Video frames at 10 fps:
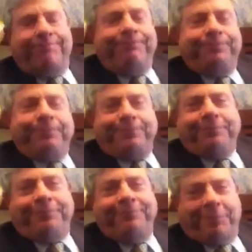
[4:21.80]
Thank you
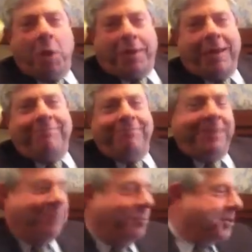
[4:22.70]
again, Borough President.
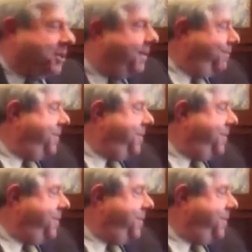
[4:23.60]
Best of luck to you.